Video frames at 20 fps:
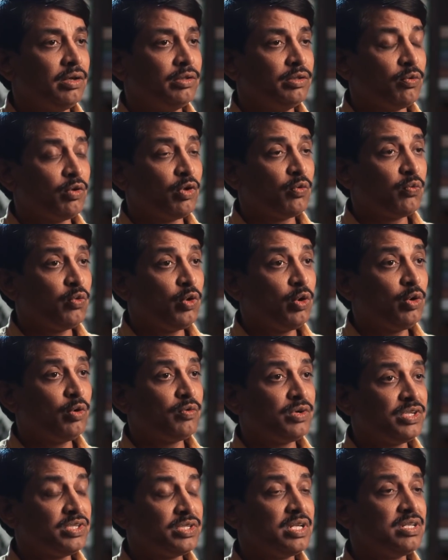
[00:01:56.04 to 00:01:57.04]
there were 4
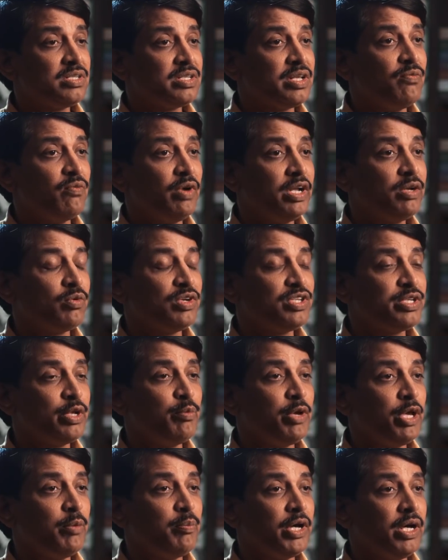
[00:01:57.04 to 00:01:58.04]
questions in one
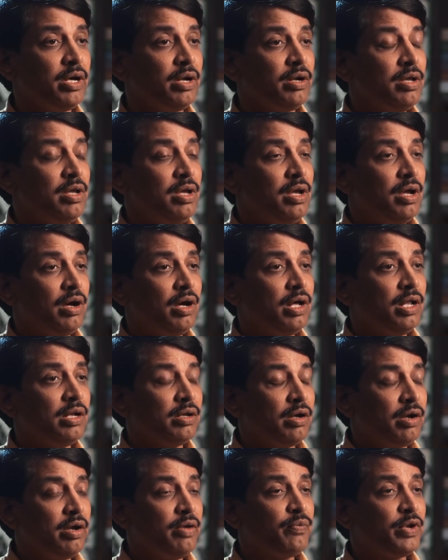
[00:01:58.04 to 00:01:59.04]
question paper
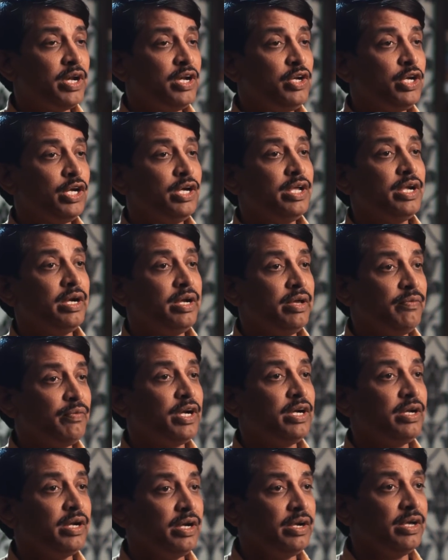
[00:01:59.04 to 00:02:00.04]
on differentiating a
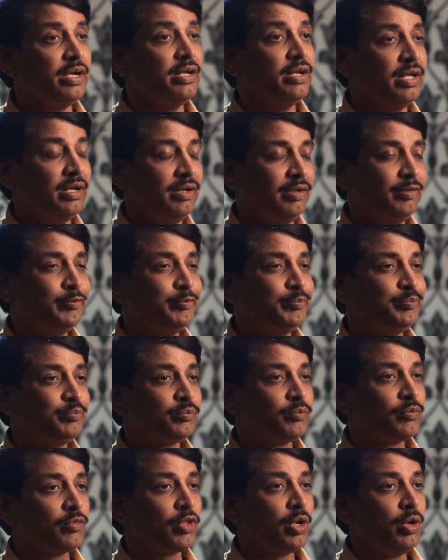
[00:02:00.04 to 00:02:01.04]
definite integral.
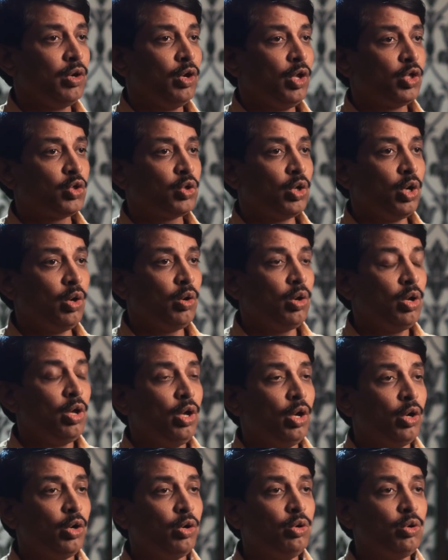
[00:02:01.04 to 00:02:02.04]
So
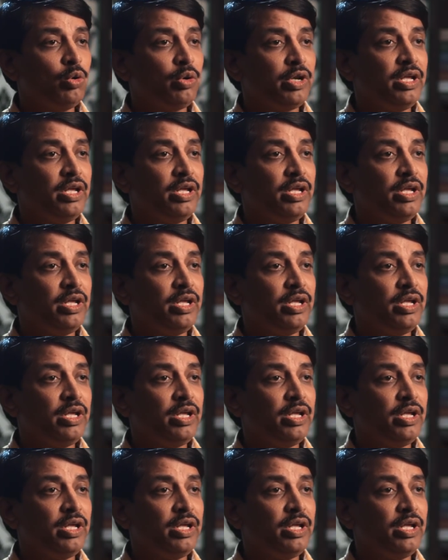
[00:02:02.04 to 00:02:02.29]
do